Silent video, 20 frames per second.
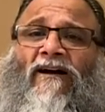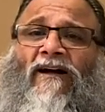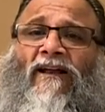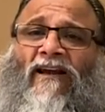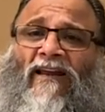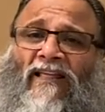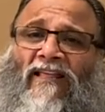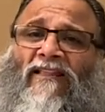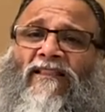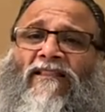
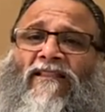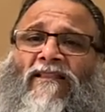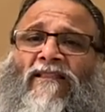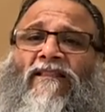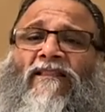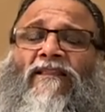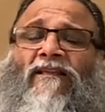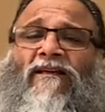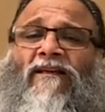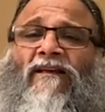Clean.
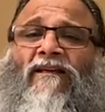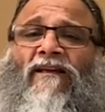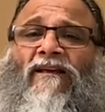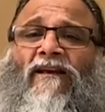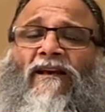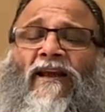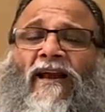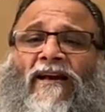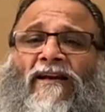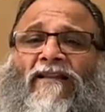
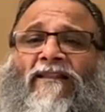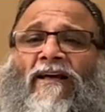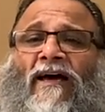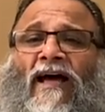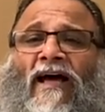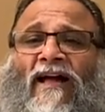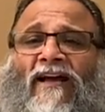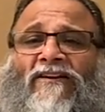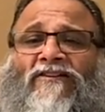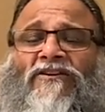Let
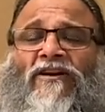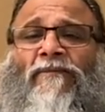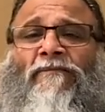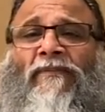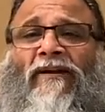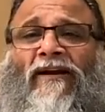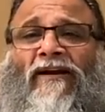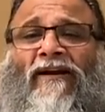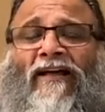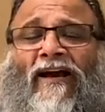the action
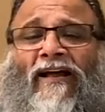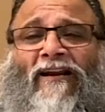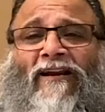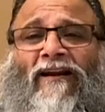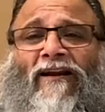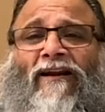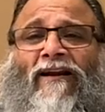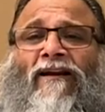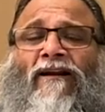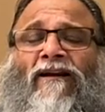be
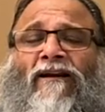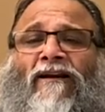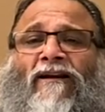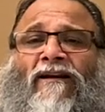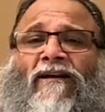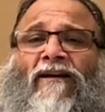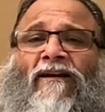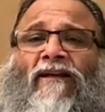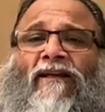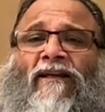done
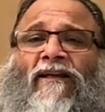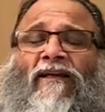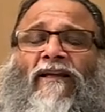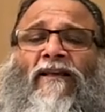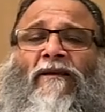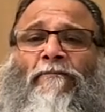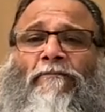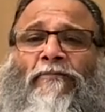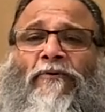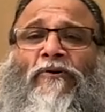
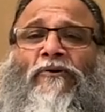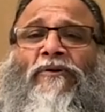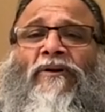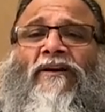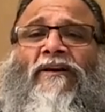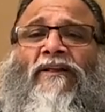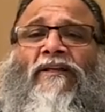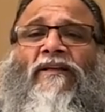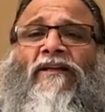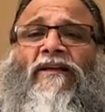in
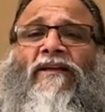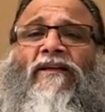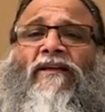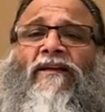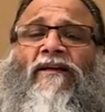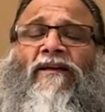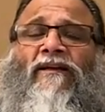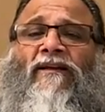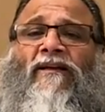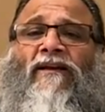purity.
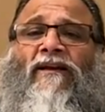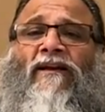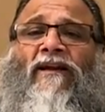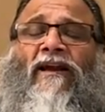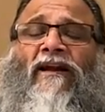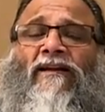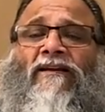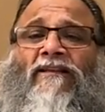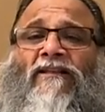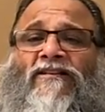
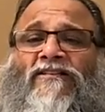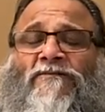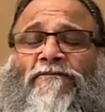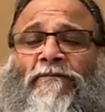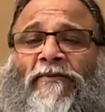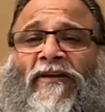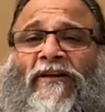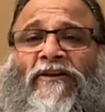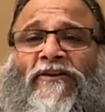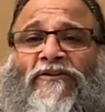Let the
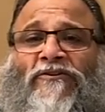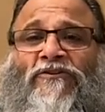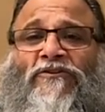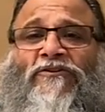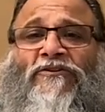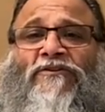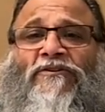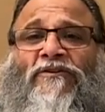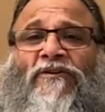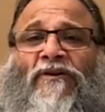
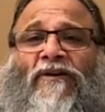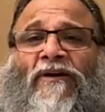speech